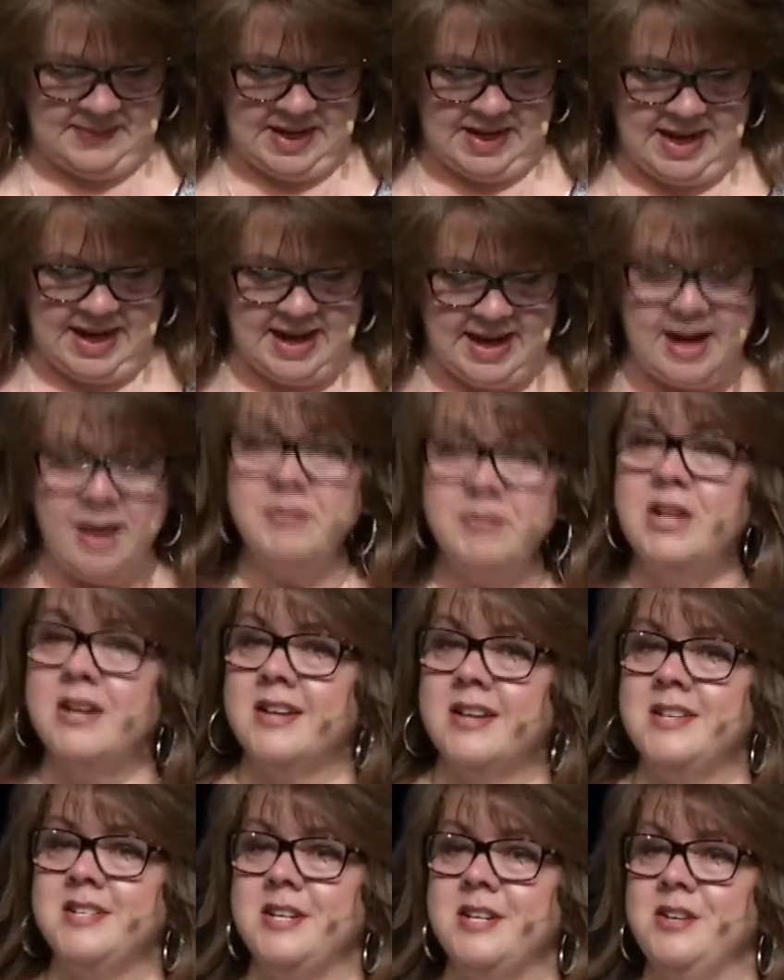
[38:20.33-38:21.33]
And I'm going to
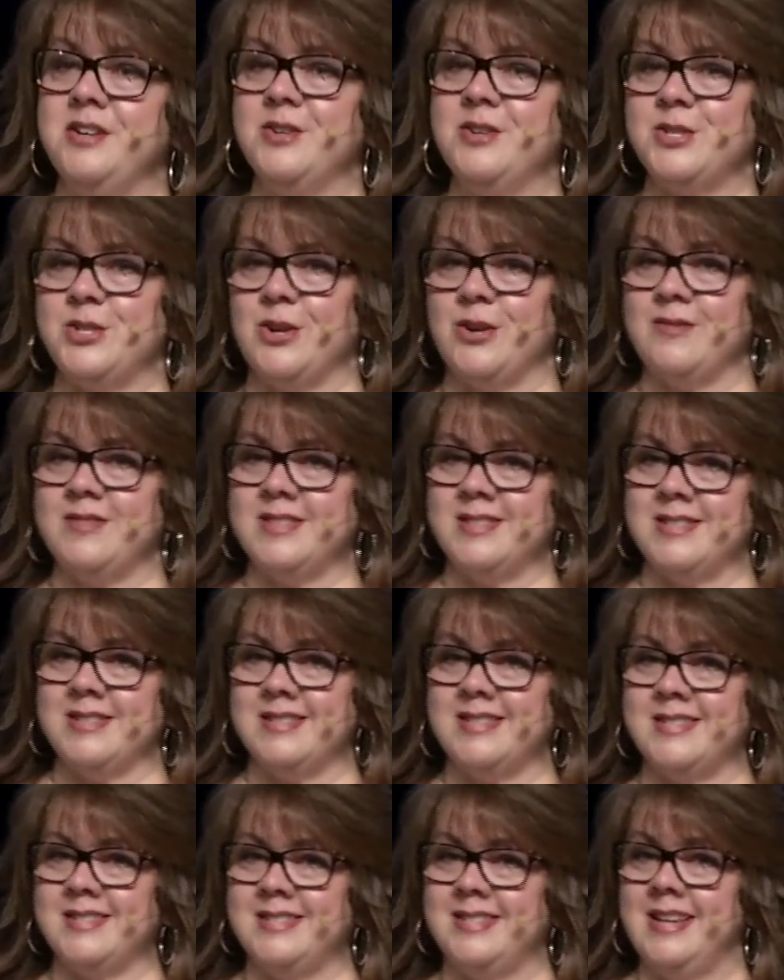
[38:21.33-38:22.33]
continue to serve as
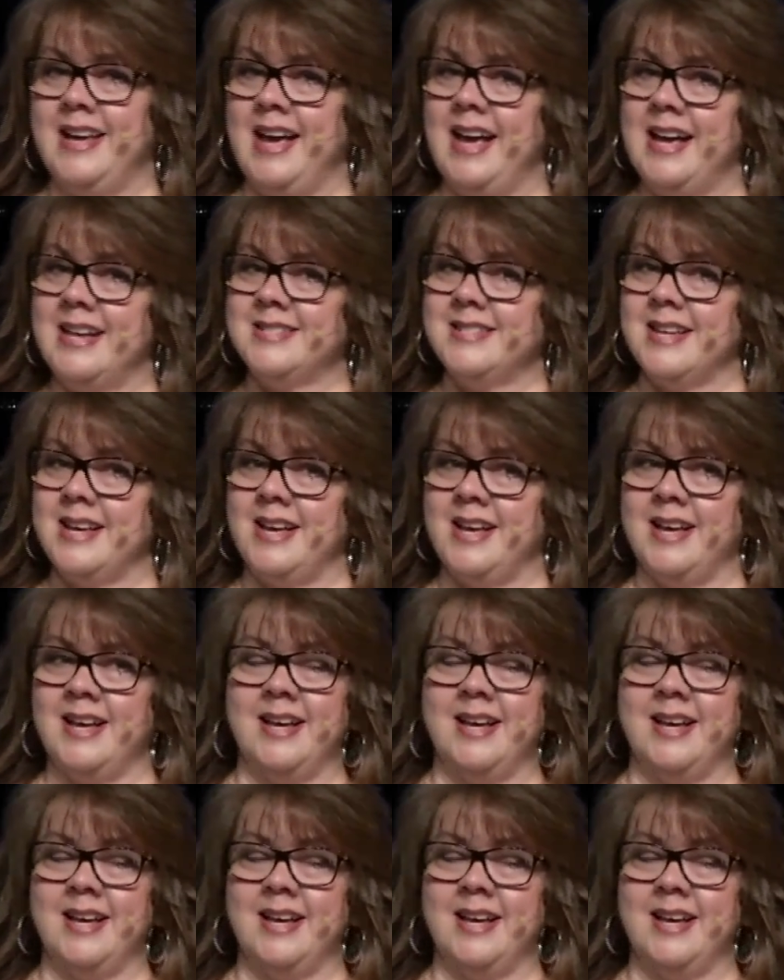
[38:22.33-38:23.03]
a, as a